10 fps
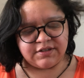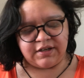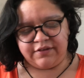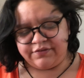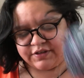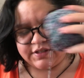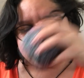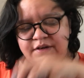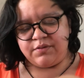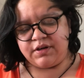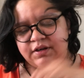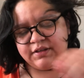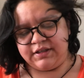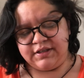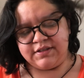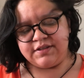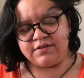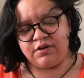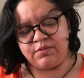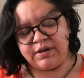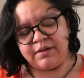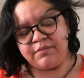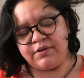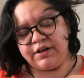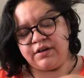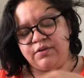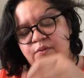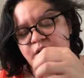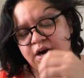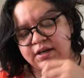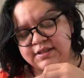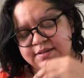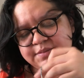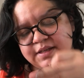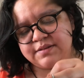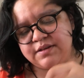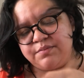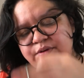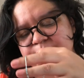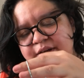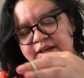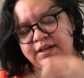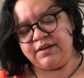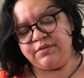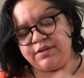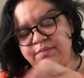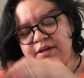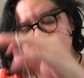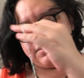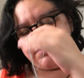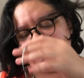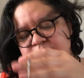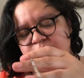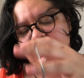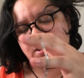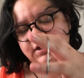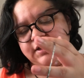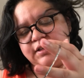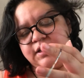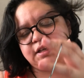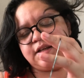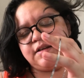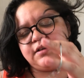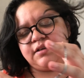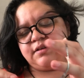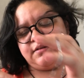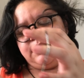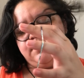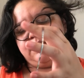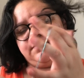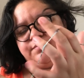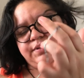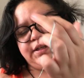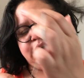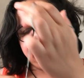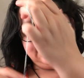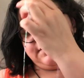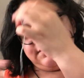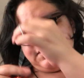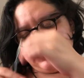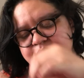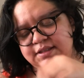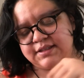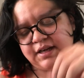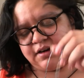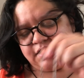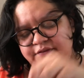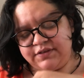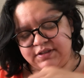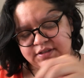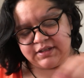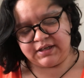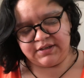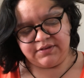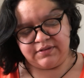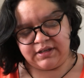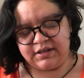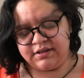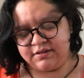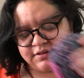office. I work on these, or when I'm going on a walk. Sometimes I'll bring my knitting with me and I'll walk and knit, but it's not often that I do that.